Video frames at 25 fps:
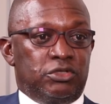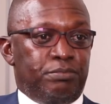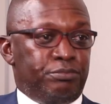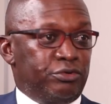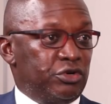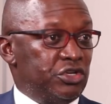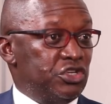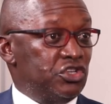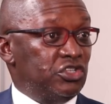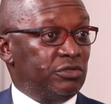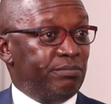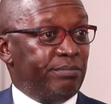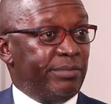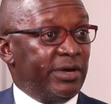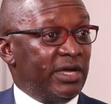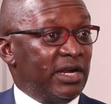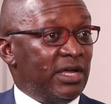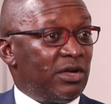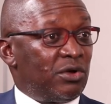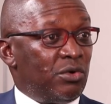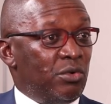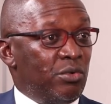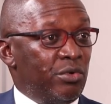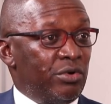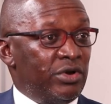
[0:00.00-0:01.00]
to produce
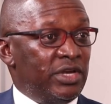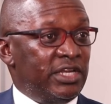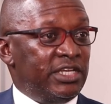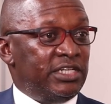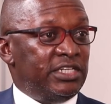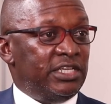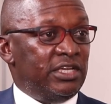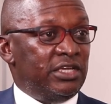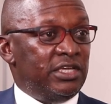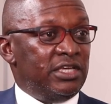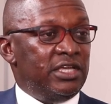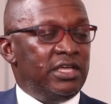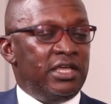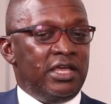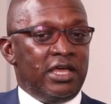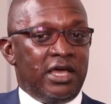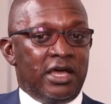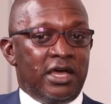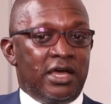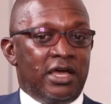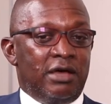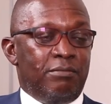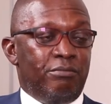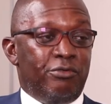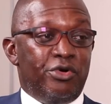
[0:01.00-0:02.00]
better quality
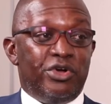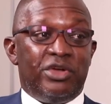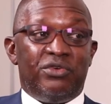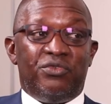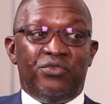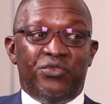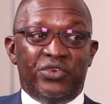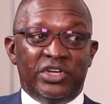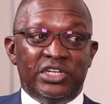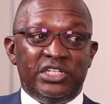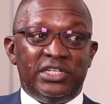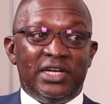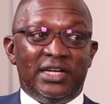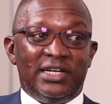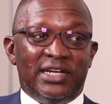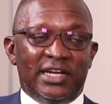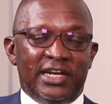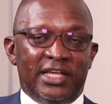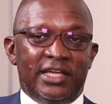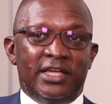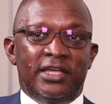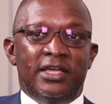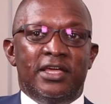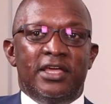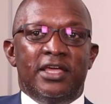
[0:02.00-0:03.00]
uh, more
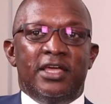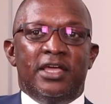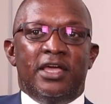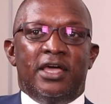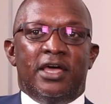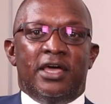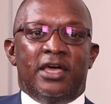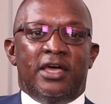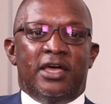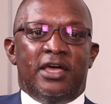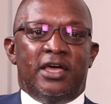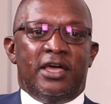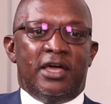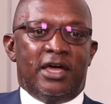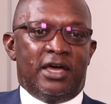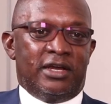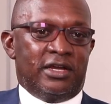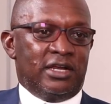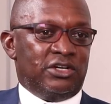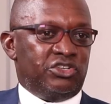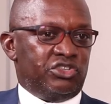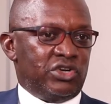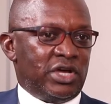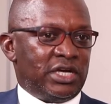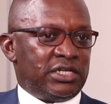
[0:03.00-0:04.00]
efficiently uh, and
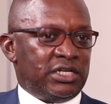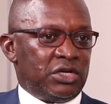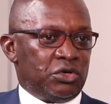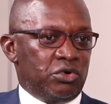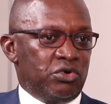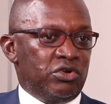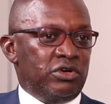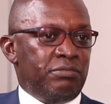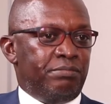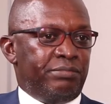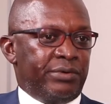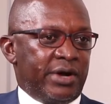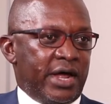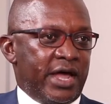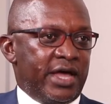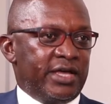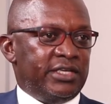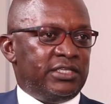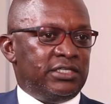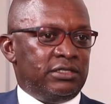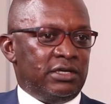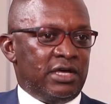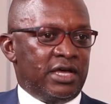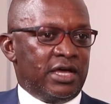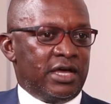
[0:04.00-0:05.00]
attract a good
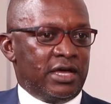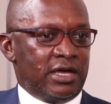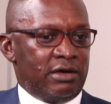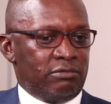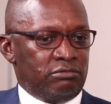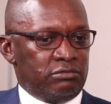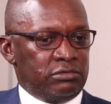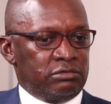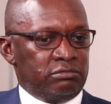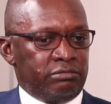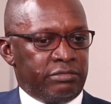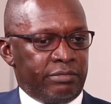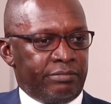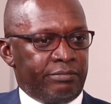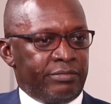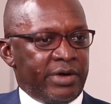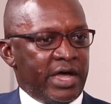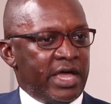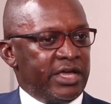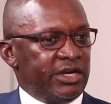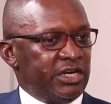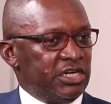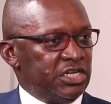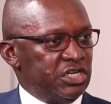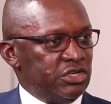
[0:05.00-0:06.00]
price uh,
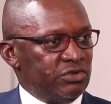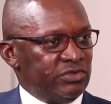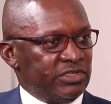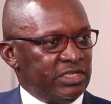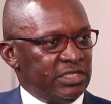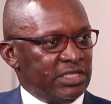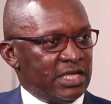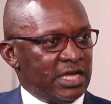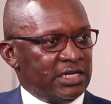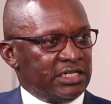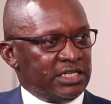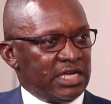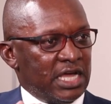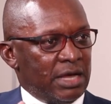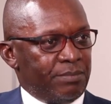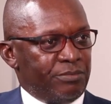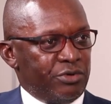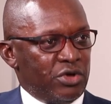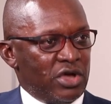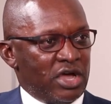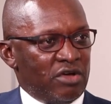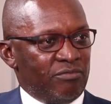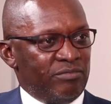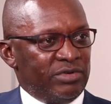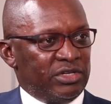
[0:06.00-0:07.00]
by reducing that gap
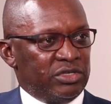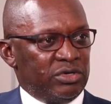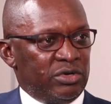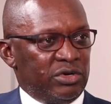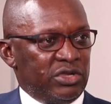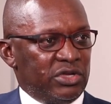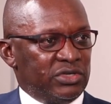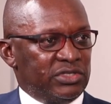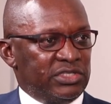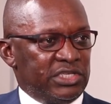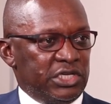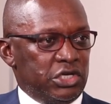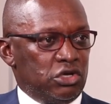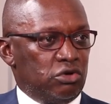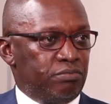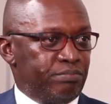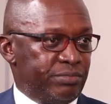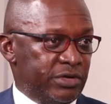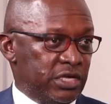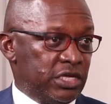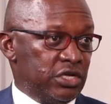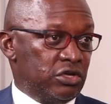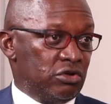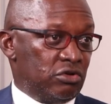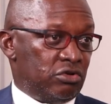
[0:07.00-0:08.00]
you have between your
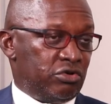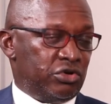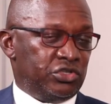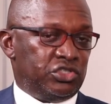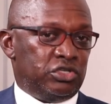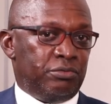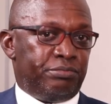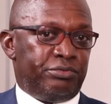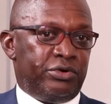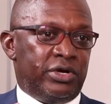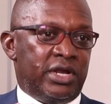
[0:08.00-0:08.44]
COP, your cost of